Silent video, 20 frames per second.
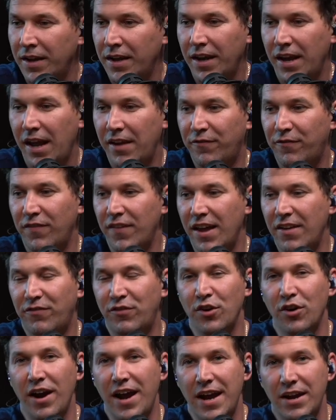no if, if
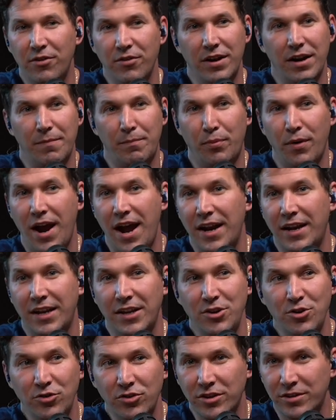you're course, angry at brad can
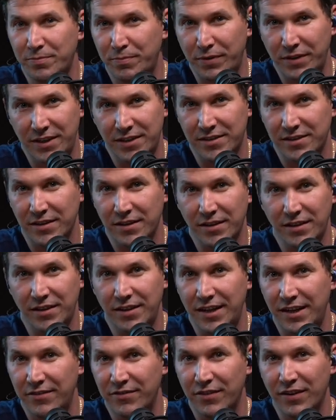you just please
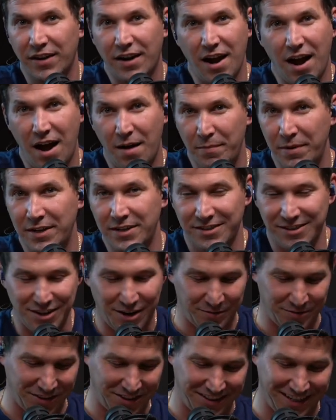leave like, comments
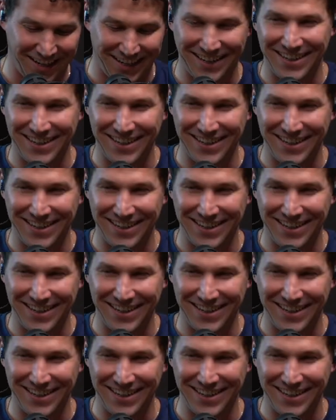comment no, for